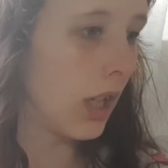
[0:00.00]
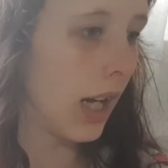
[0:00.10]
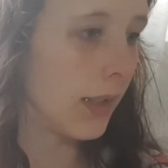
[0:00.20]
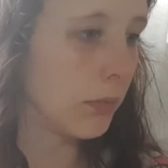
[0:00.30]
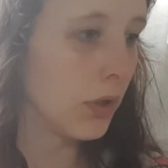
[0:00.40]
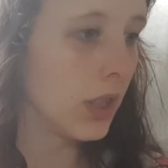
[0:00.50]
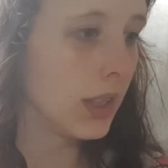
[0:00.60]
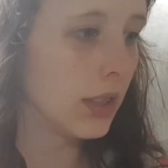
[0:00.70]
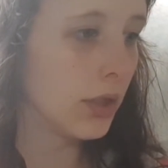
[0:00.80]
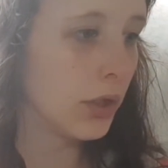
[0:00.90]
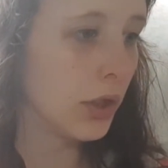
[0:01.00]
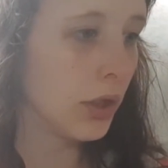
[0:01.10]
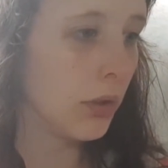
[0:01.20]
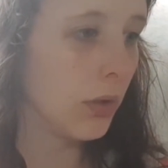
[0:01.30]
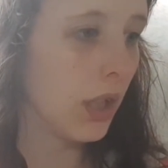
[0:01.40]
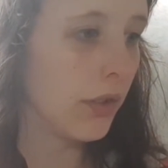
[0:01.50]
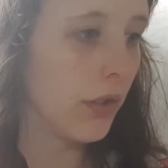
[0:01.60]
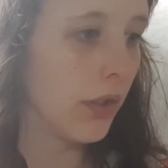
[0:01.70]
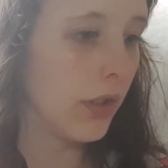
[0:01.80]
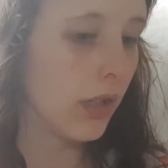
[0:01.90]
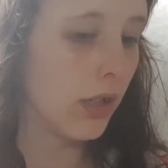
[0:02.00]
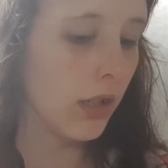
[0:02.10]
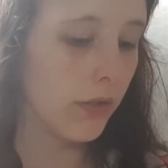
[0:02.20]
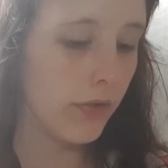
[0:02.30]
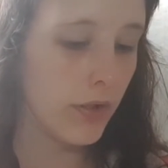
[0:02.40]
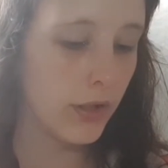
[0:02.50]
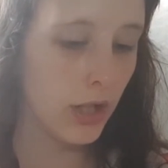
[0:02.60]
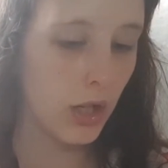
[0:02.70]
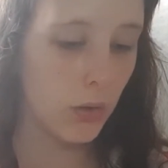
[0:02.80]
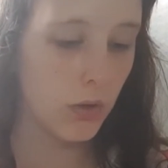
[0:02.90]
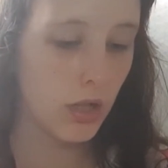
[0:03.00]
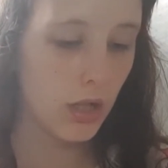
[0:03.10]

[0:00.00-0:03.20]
I'm going to do another video